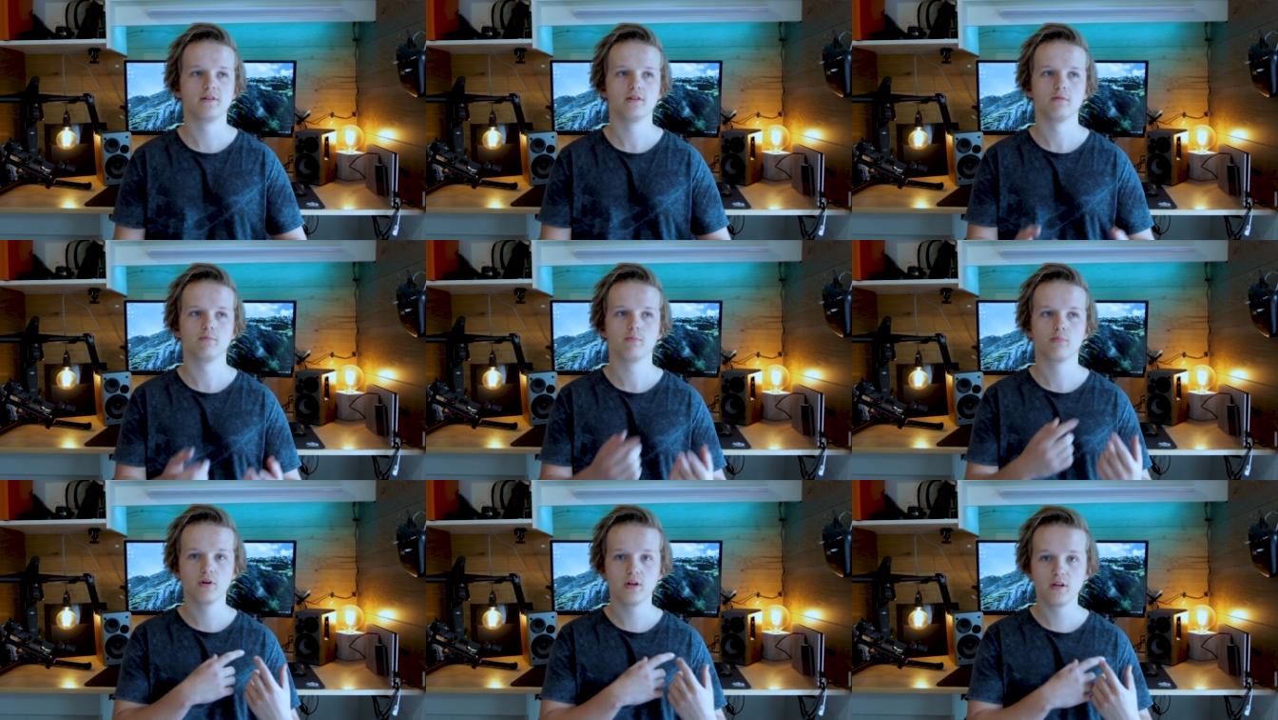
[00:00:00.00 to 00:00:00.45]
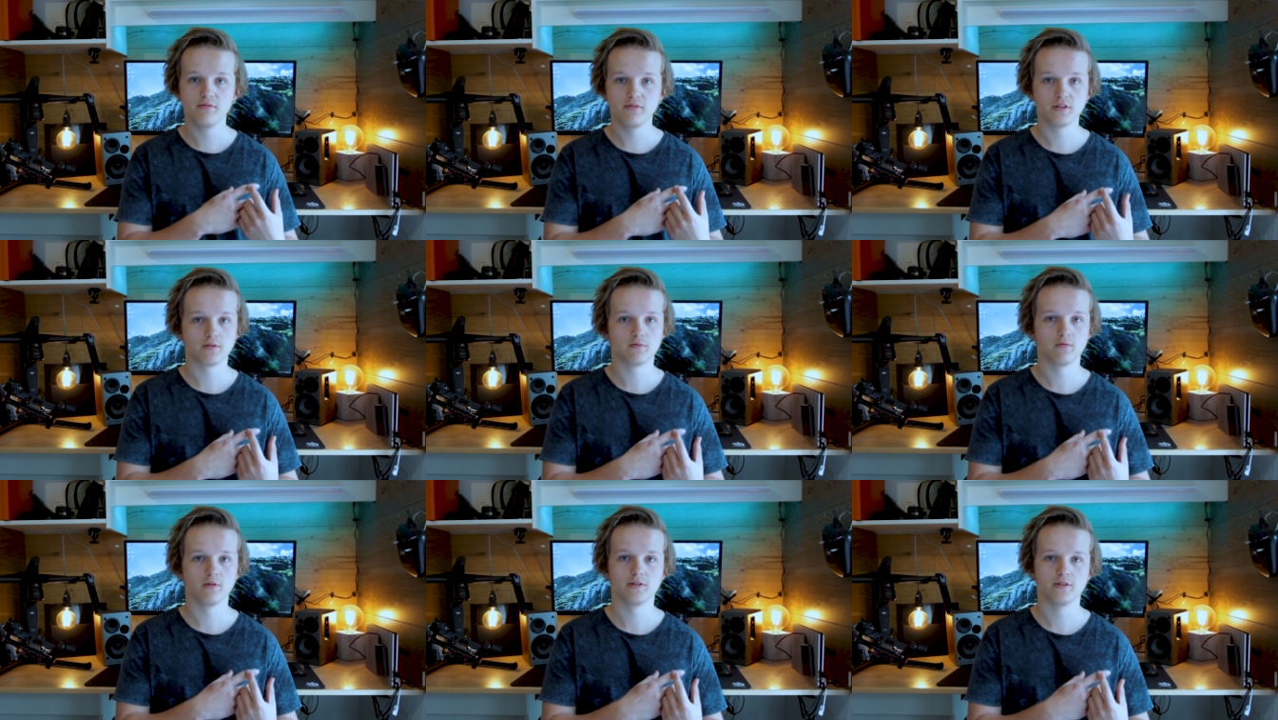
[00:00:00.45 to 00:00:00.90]
to the
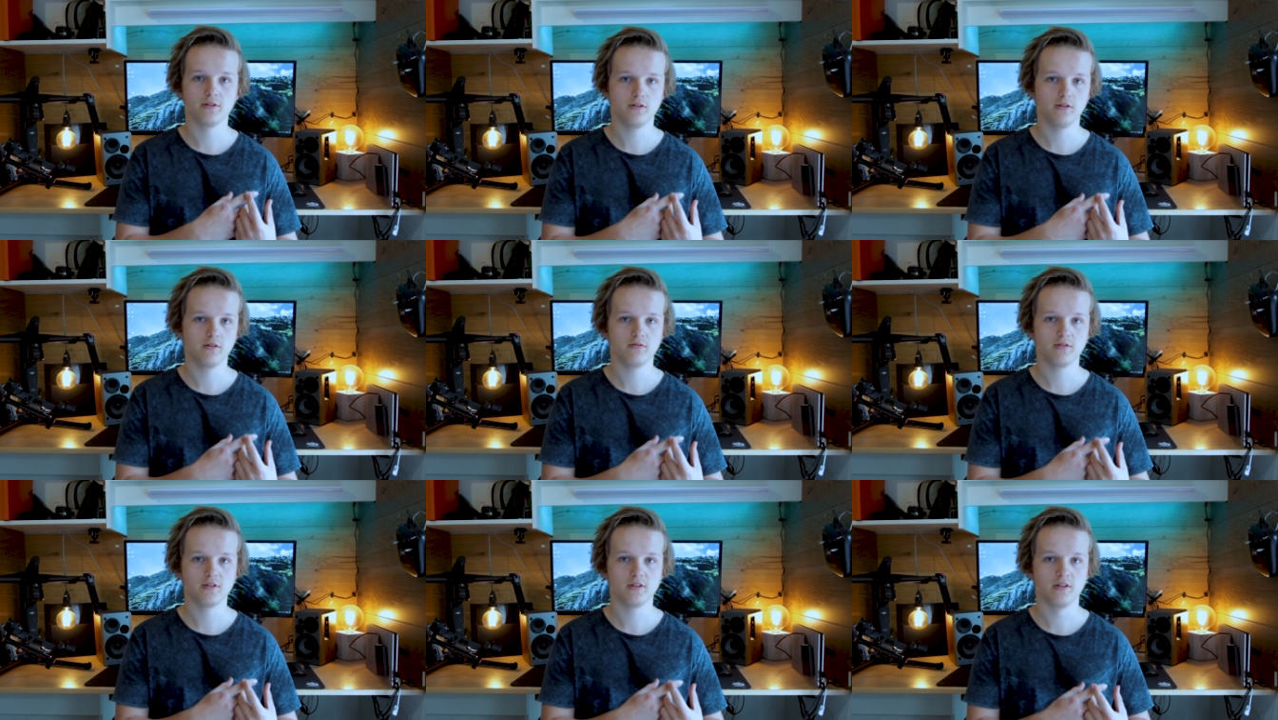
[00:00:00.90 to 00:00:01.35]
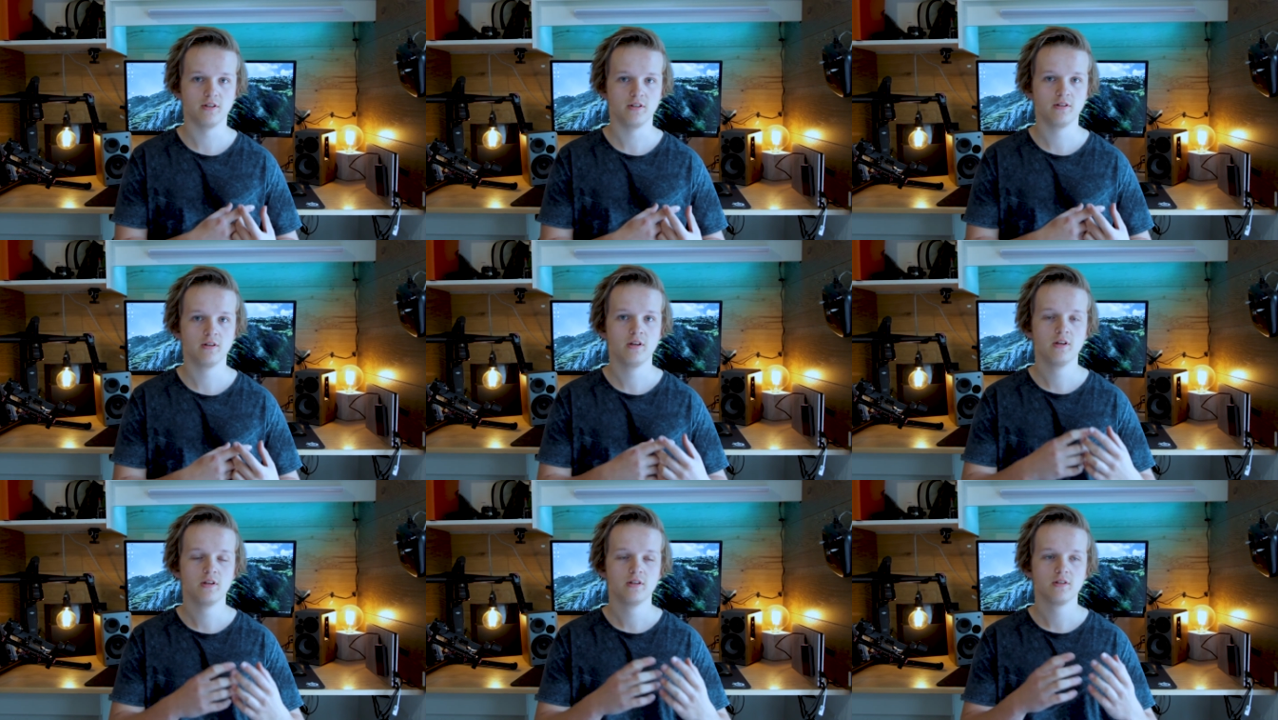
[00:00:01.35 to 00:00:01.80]
previous ones that you've
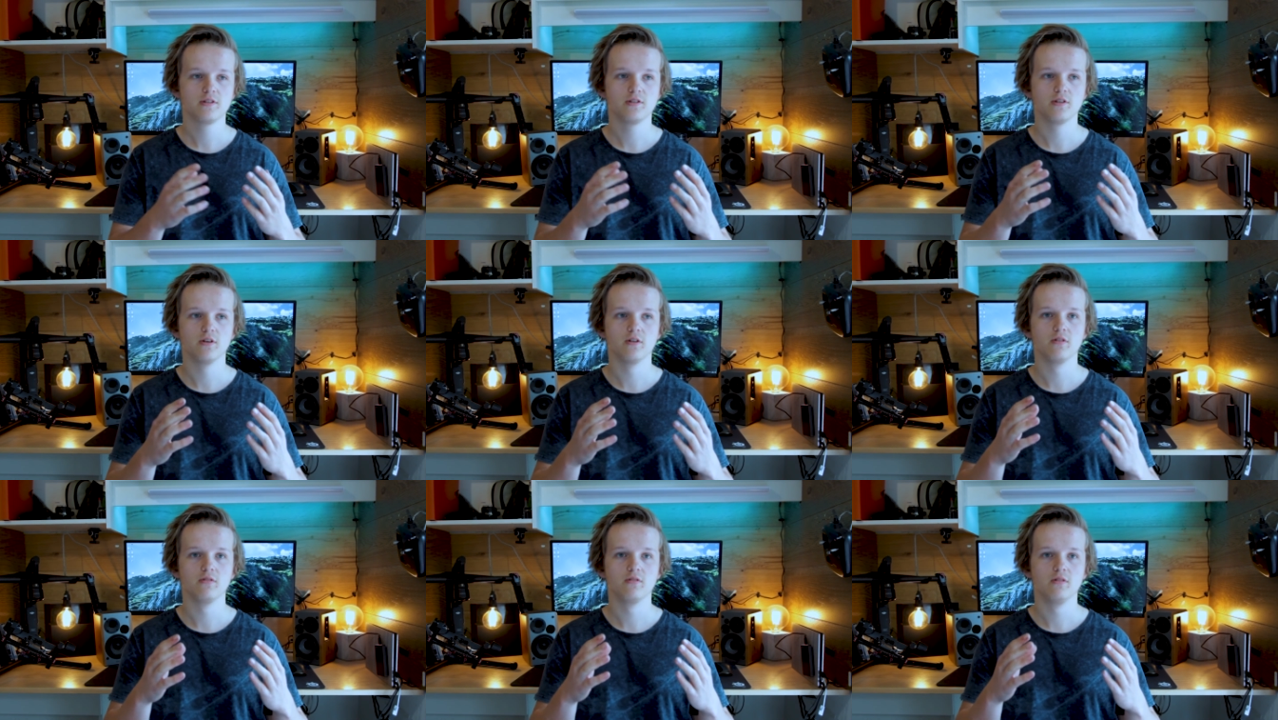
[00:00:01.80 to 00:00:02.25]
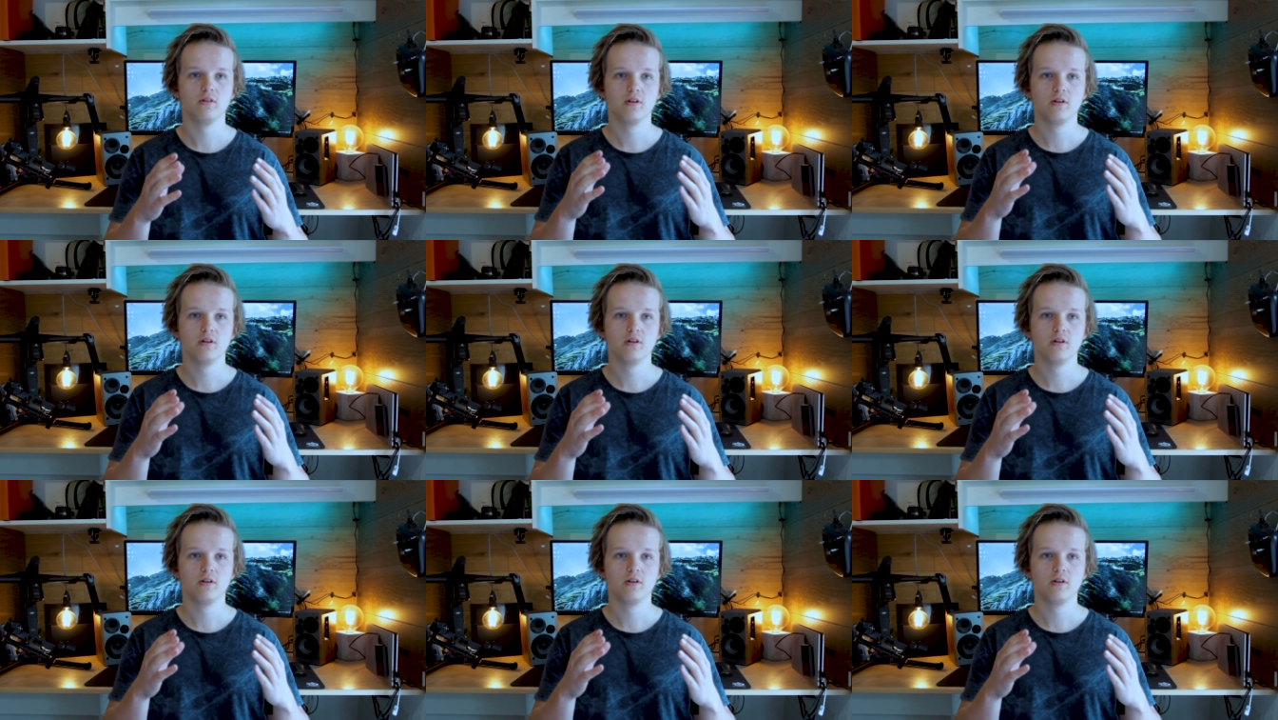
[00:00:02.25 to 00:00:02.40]
seen. So